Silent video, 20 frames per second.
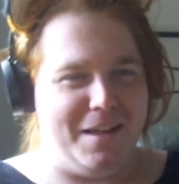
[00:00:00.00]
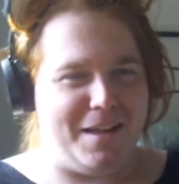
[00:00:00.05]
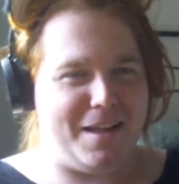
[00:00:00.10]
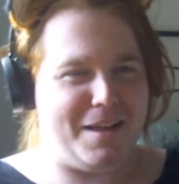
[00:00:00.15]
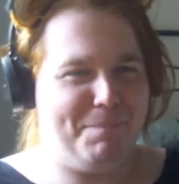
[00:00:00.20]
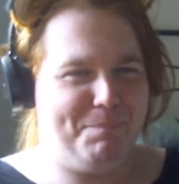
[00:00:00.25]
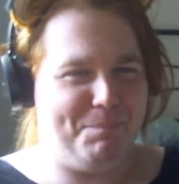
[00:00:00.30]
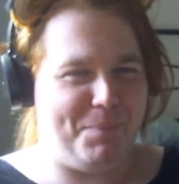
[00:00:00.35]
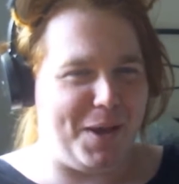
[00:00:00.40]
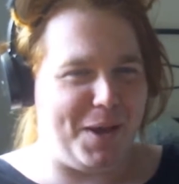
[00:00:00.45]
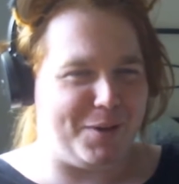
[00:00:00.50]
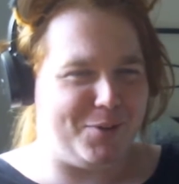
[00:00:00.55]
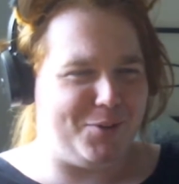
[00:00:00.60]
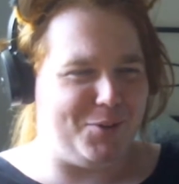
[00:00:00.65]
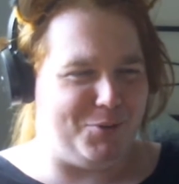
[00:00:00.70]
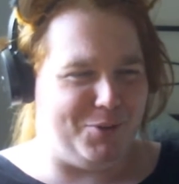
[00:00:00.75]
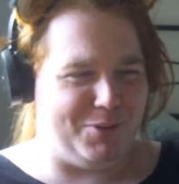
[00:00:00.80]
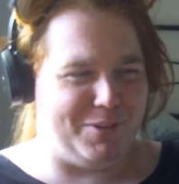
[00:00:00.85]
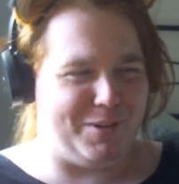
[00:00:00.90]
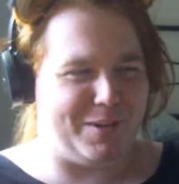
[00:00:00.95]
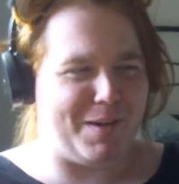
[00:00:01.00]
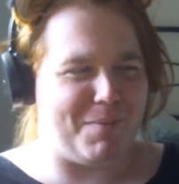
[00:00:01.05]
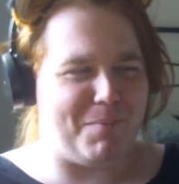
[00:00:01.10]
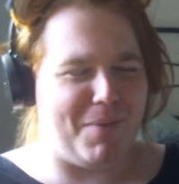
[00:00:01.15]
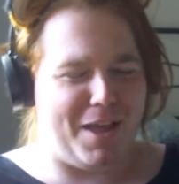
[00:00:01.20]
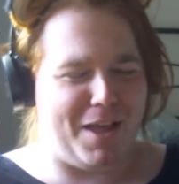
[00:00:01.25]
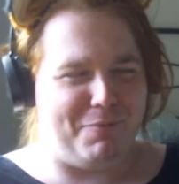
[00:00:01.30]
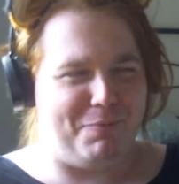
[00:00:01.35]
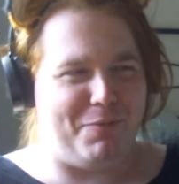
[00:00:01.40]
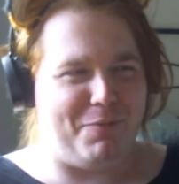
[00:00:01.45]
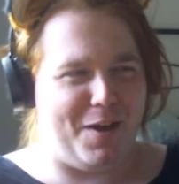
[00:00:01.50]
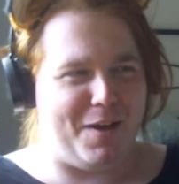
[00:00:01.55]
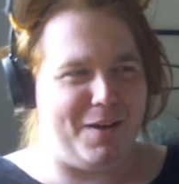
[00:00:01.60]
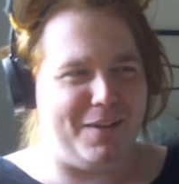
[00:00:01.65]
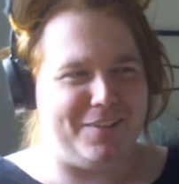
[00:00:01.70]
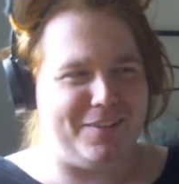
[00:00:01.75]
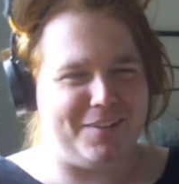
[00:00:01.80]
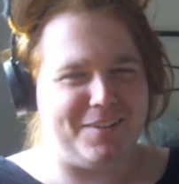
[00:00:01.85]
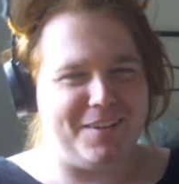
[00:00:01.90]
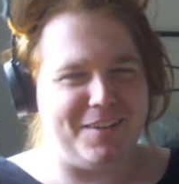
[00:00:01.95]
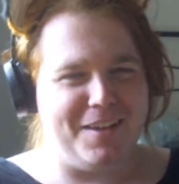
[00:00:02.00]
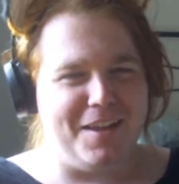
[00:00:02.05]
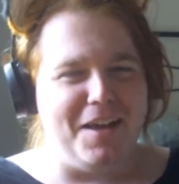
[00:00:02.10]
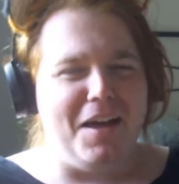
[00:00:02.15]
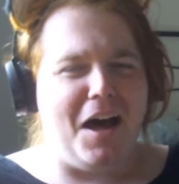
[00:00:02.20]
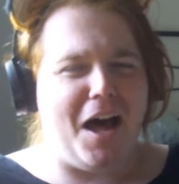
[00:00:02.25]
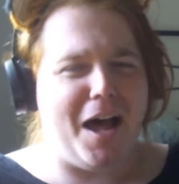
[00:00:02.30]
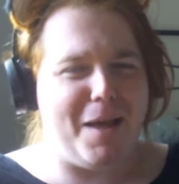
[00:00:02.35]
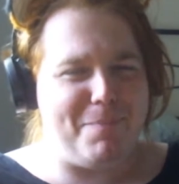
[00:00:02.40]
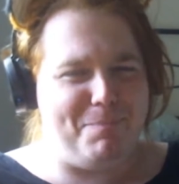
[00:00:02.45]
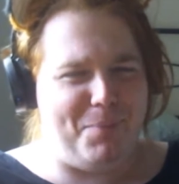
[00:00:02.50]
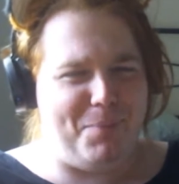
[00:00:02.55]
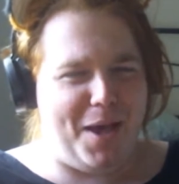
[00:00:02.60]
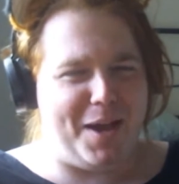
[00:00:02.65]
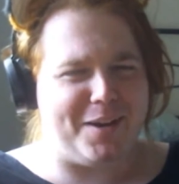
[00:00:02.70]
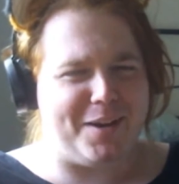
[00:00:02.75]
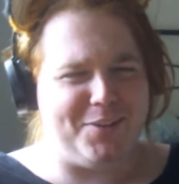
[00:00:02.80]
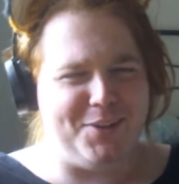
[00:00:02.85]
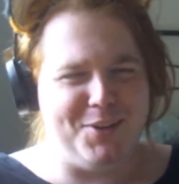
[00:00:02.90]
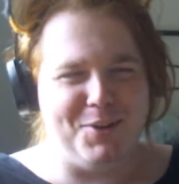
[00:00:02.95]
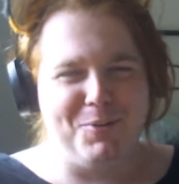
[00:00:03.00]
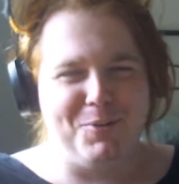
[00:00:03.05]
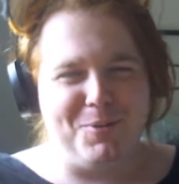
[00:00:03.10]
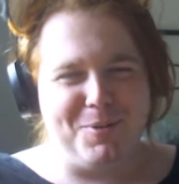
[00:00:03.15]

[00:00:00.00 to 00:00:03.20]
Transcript: I begged you to look at mine first. I begged you.